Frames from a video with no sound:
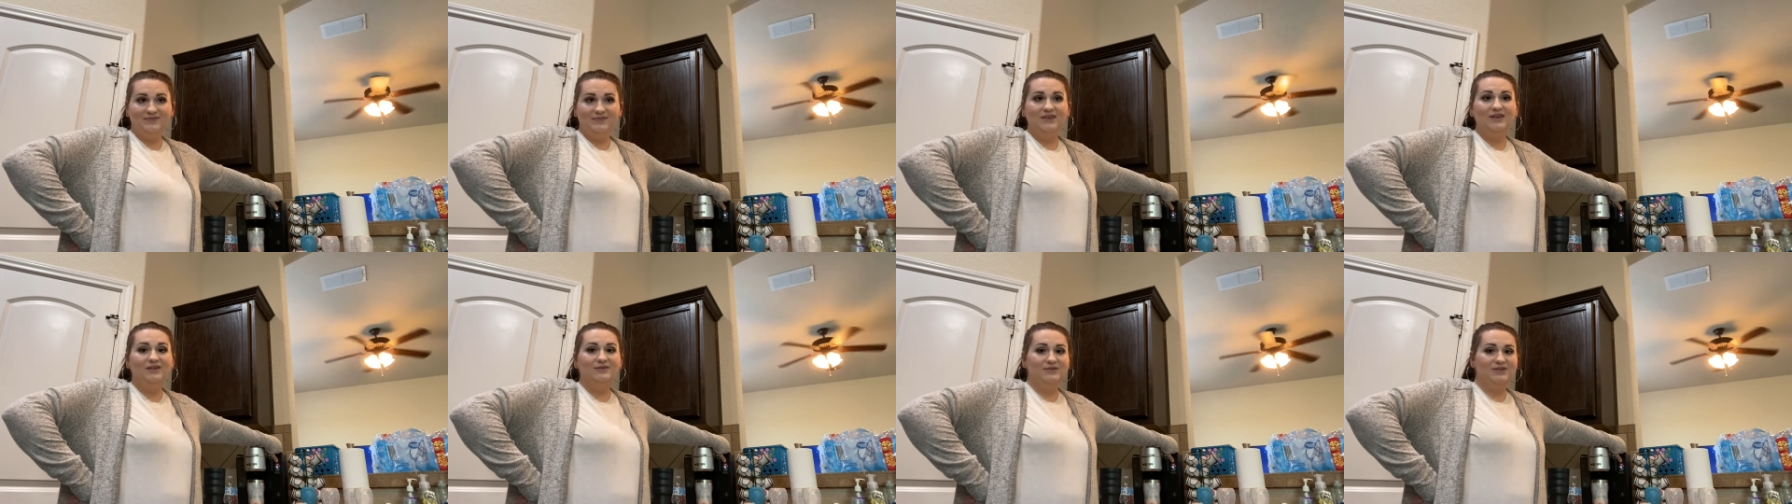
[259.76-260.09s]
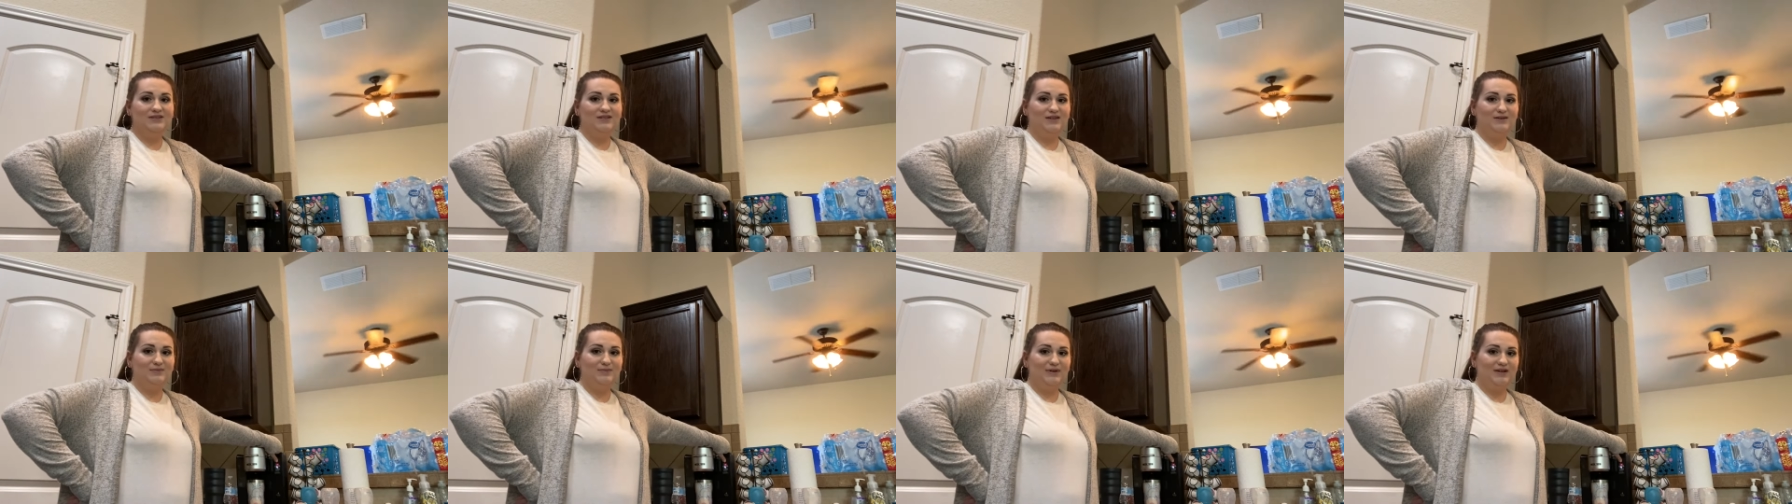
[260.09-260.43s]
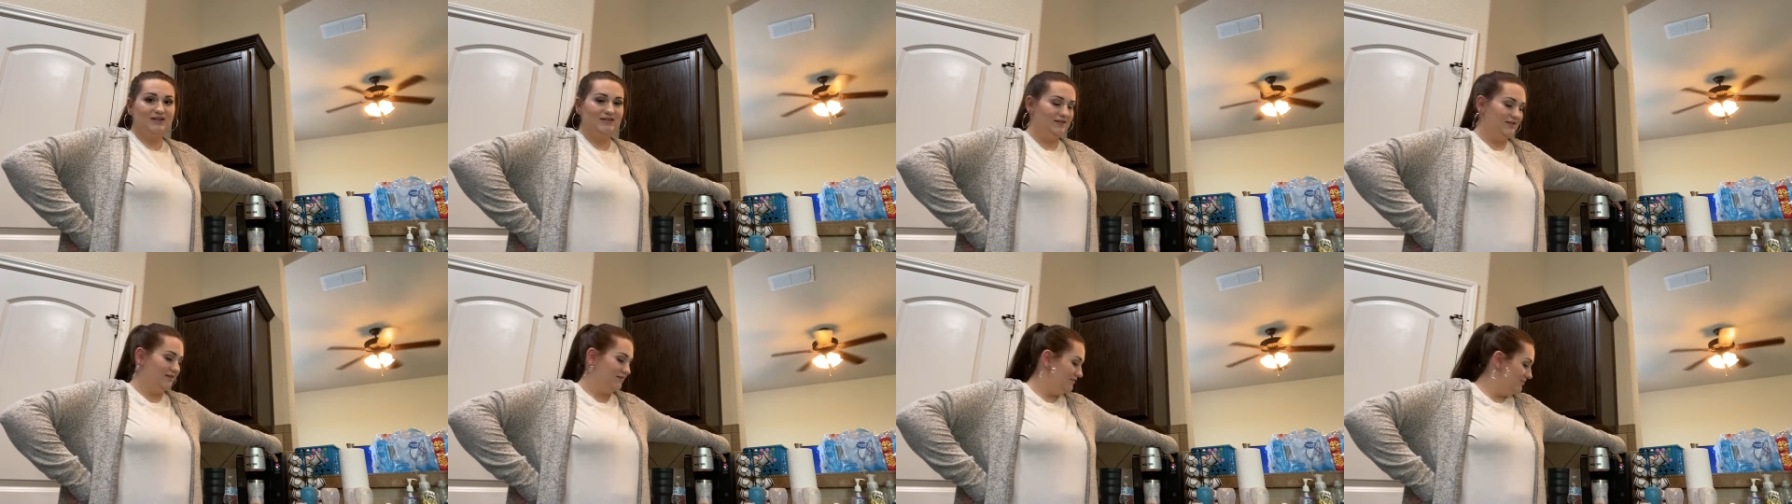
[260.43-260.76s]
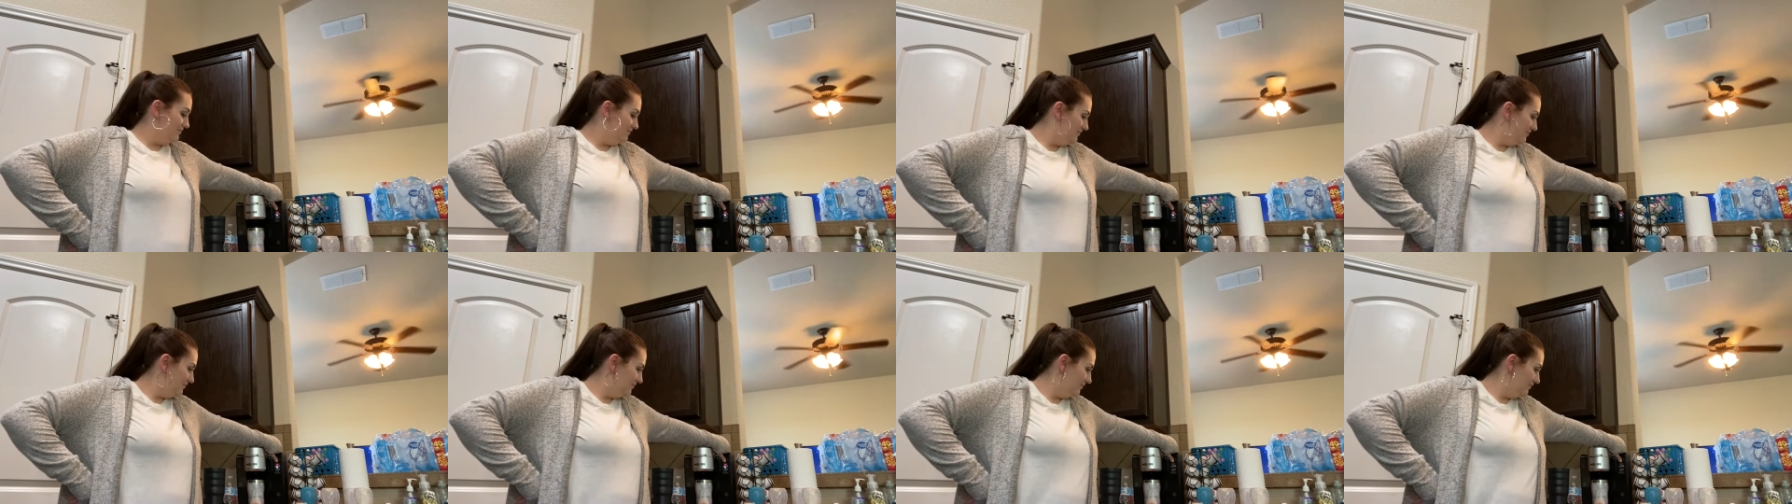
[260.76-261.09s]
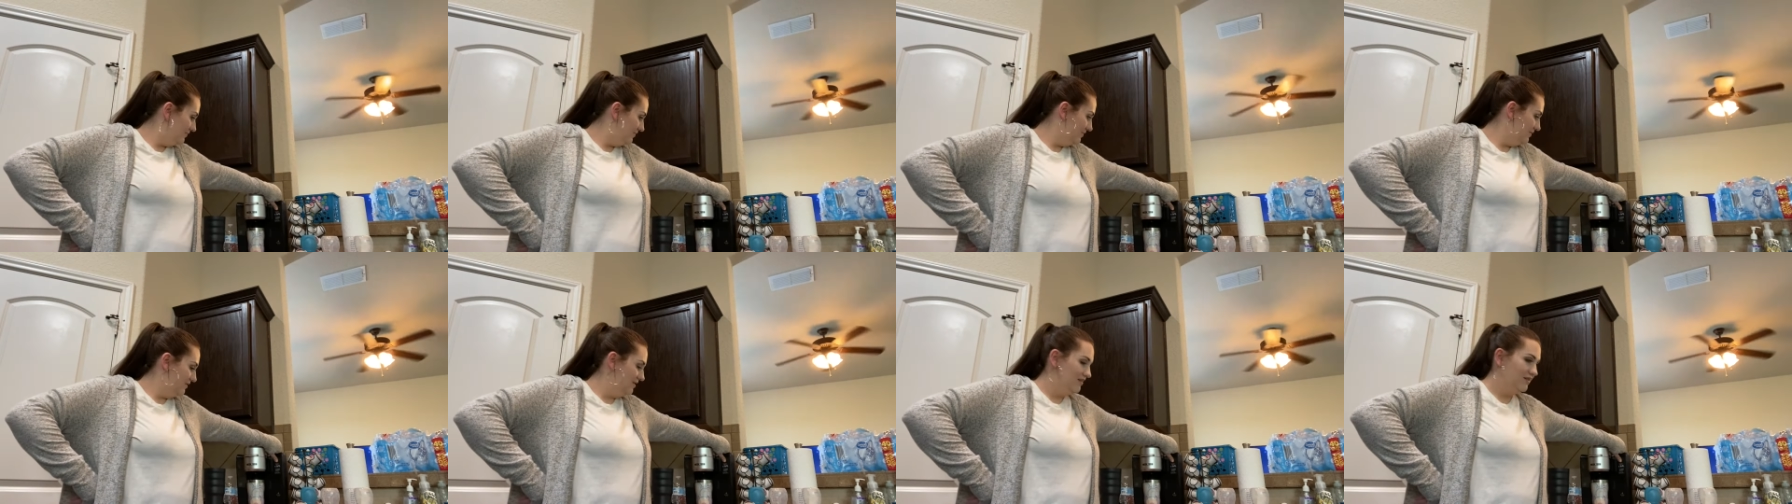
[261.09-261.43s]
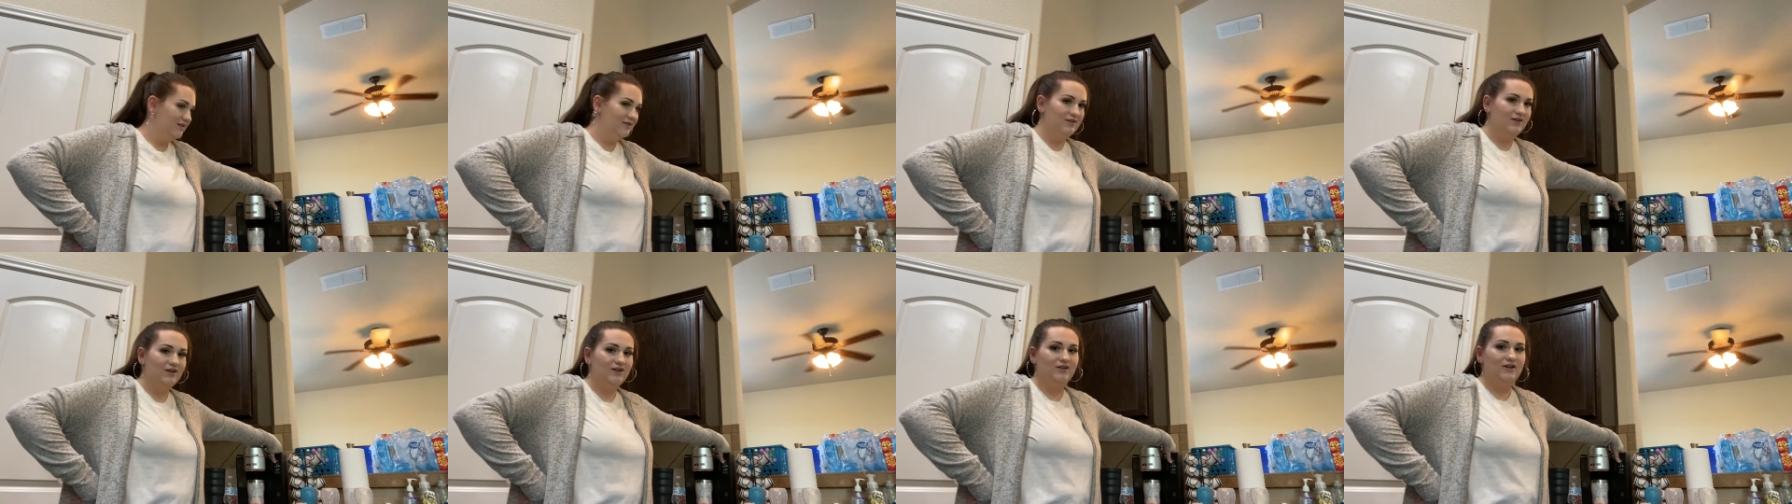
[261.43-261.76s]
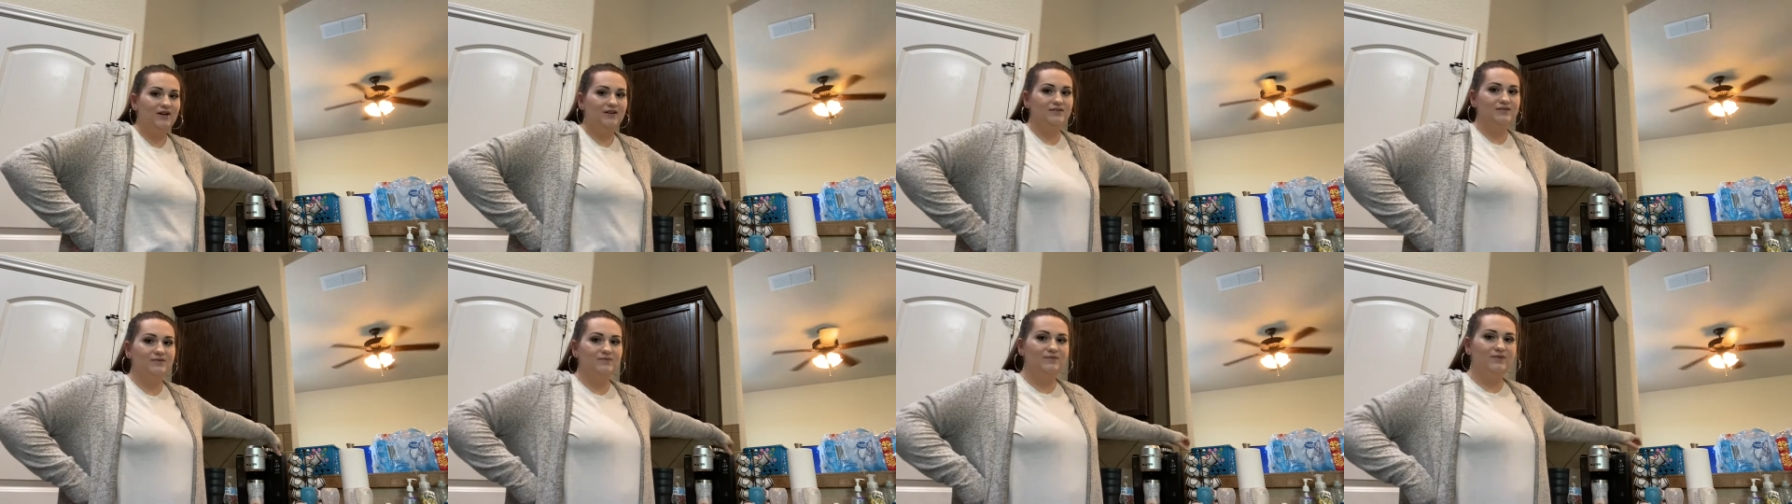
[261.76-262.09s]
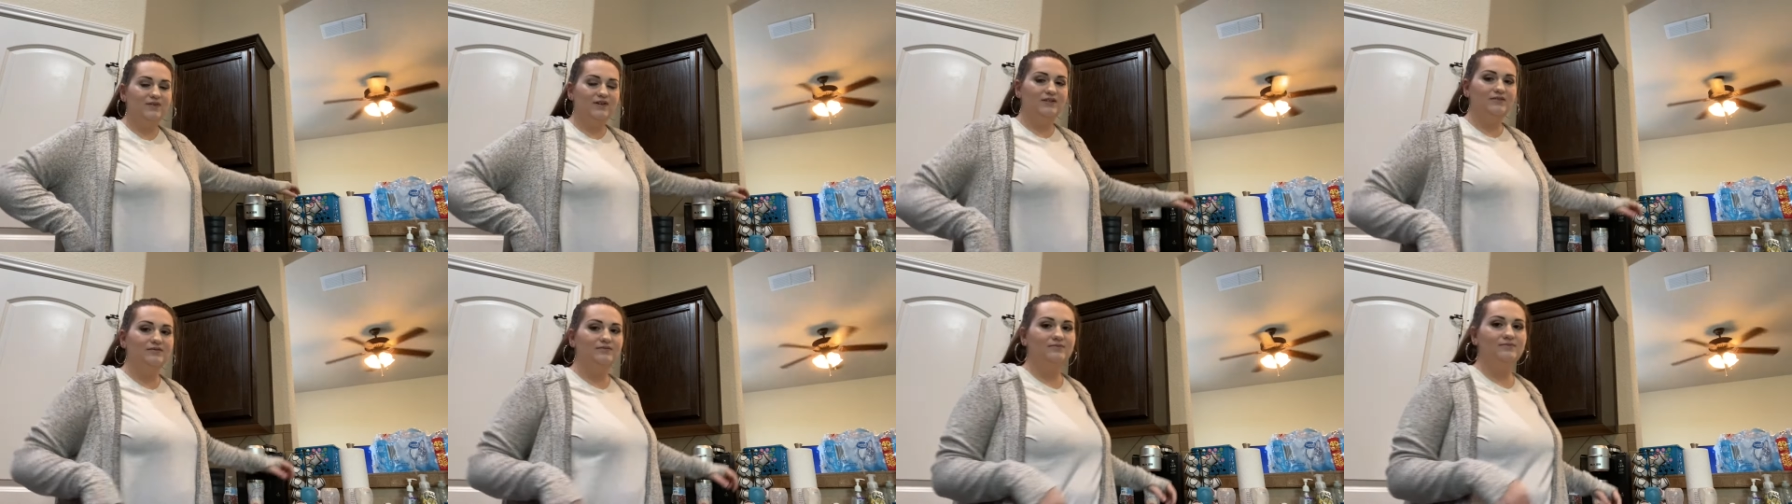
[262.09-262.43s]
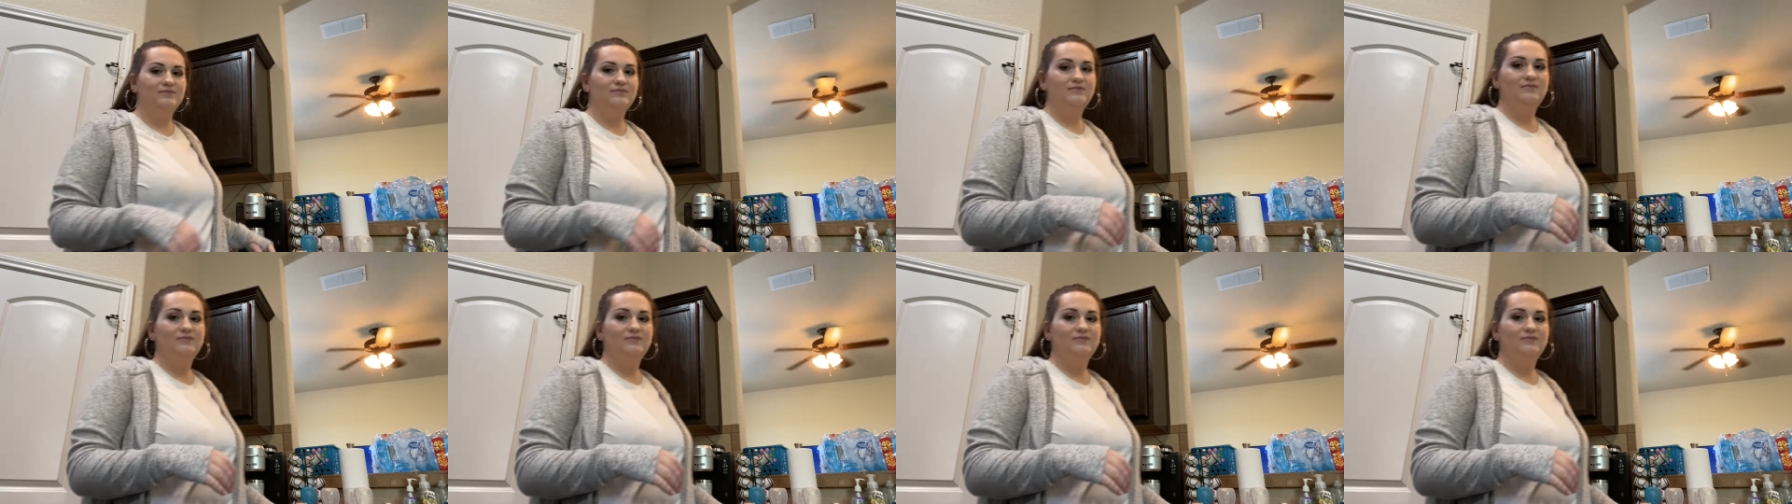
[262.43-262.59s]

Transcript: What's up, Isaac? Ready to go have some fun?